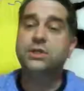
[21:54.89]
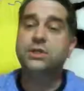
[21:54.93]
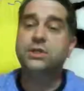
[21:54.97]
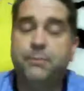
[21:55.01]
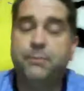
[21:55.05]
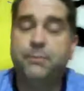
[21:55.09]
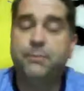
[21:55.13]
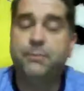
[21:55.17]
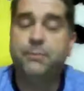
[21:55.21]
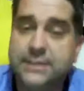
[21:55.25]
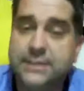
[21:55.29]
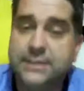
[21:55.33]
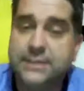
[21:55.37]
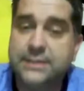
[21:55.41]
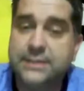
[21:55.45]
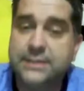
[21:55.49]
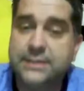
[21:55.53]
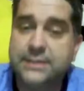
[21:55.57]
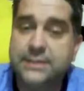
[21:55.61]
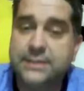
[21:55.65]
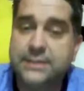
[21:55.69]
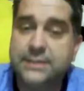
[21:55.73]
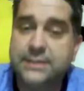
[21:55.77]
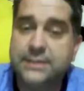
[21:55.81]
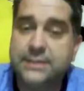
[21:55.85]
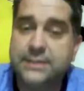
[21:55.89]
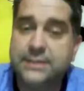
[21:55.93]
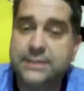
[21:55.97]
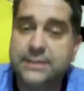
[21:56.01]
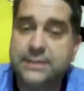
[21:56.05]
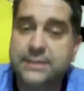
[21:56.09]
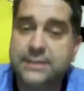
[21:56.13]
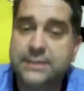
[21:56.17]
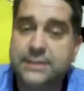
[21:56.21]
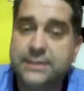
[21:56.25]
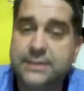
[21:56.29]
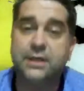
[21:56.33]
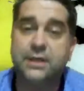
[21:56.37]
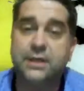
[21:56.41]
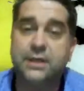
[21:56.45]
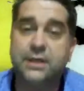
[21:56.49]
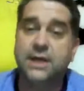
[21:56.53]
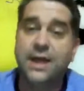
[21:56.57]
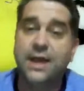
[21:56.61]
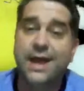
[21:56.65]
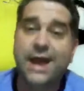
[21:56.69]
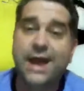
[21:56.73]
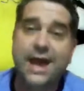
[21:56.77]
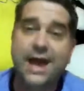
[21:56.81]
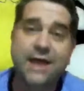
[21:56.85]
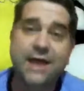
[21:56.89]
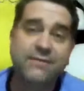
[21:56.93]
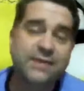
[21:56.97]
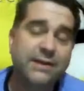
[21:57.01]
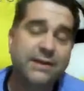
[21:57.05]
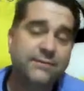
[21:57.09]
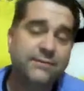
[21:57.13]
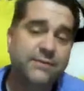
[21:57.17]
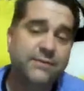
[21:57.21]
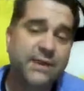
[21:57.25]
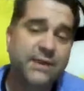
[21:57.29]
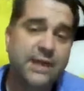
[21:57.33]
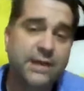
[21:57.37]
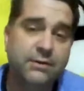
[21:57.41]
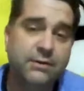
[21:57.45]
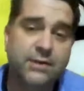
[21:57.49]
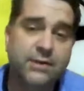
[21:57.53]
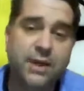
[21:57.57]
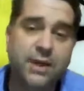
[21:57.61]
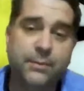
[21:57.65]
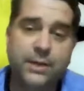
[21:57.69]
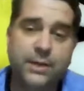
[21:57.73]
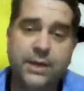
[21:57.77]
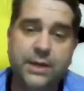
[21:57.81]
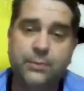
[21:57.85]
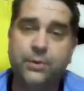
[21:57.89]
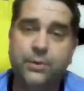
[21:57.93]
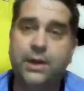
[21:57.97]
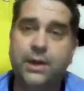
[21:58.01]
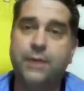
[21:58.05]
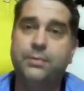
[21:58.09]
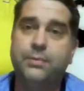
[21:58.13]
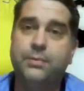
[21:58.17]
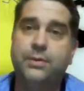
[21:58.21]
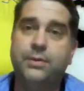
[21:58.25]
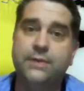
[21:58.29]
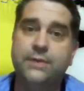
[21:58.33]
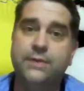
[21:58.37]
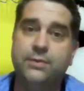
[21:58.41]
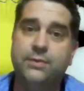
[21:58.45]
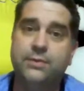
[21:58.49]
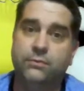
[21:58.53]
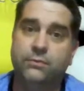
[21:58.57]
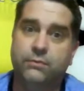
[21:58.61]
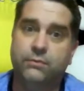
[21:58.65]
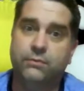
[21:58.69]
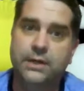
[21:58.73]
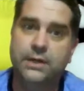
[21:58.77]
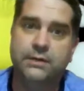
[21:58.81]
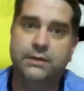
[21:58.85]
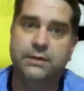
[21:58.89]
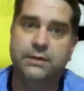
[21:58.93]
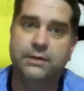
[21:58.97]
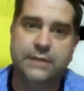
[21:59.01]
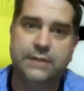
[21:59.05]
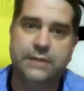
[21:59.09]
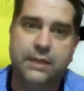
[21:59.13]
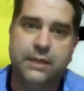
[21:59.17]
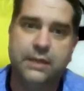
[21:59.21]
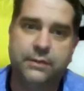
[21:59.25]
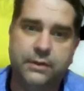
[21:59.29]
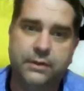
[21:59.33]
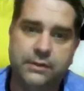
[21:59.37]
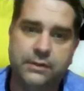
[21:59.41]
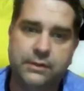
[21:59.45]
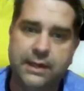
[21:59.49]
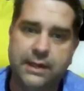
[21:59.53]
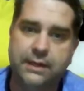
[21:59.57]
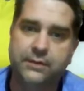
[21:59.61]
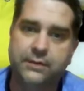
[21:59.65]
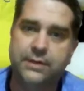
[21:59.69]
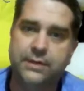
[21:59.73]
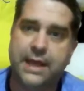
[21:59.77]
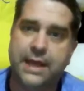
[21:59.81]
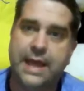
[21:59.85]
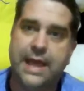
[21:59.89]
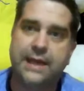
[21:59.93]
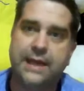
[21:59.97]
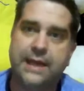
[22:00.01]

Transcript: pay attention to my channel, because I've got a video coming up where I played the real Down the Clown at a